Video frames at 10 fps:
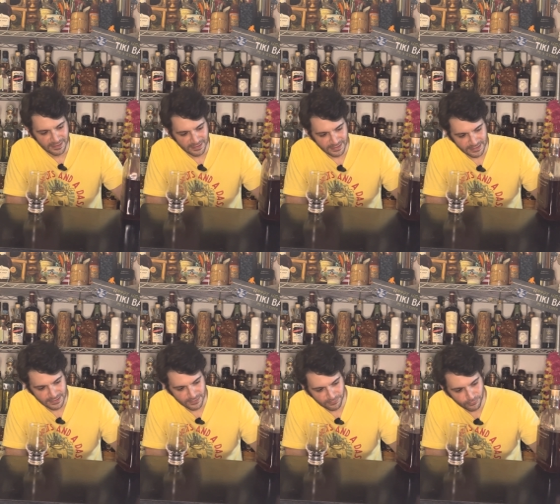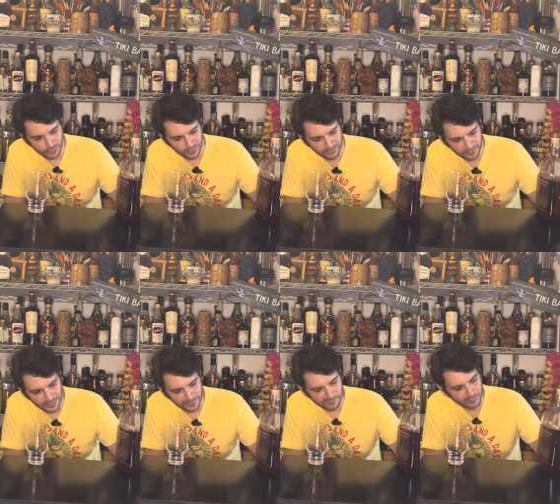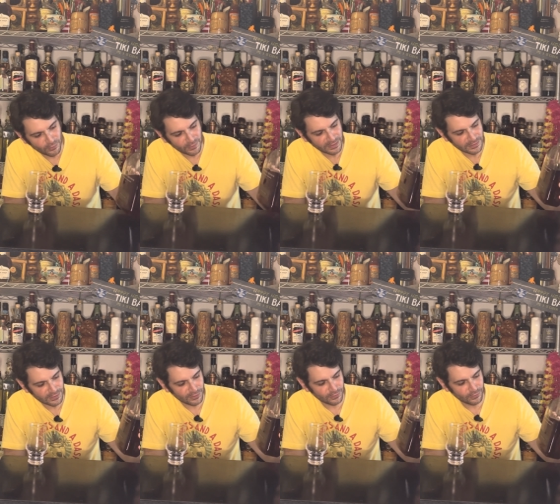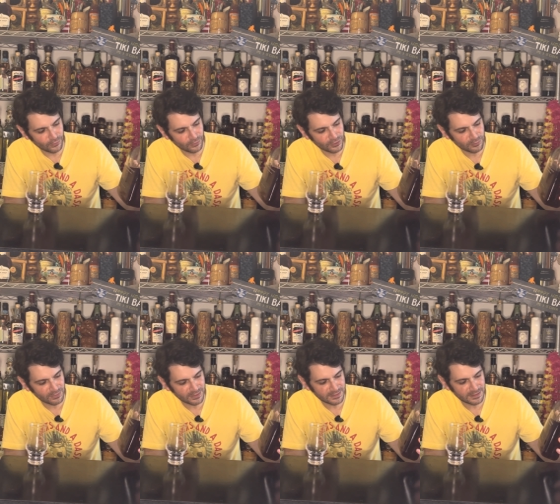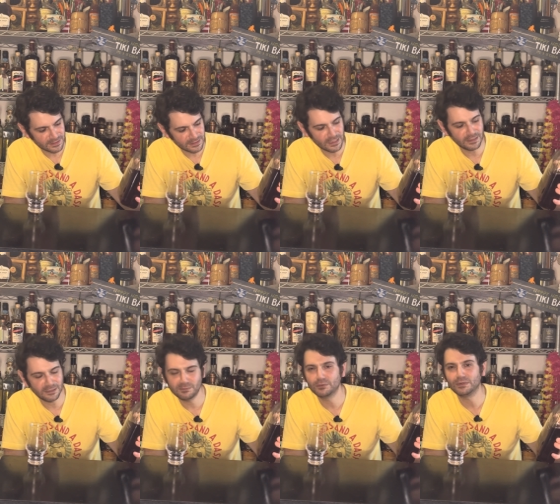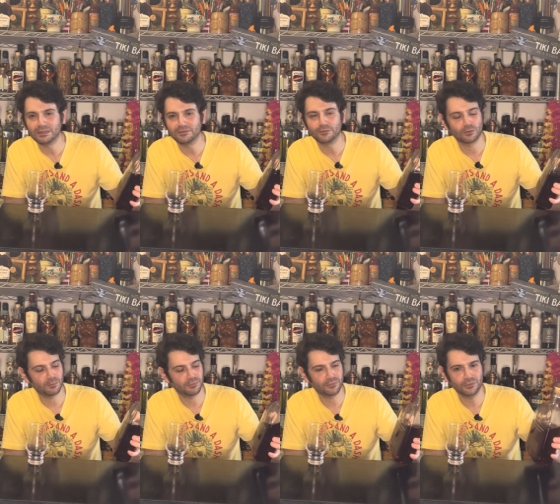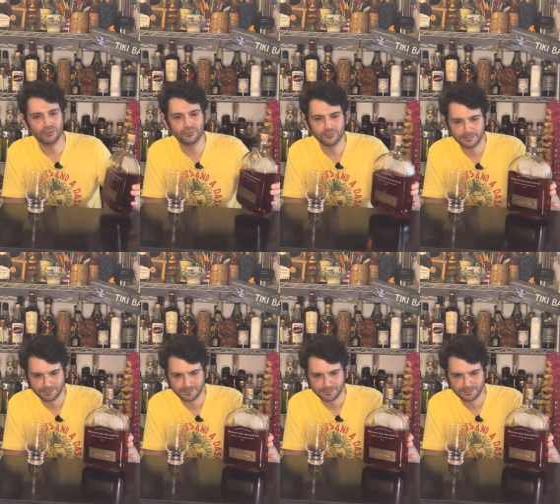is 45.2, which makes this 90.4 proof.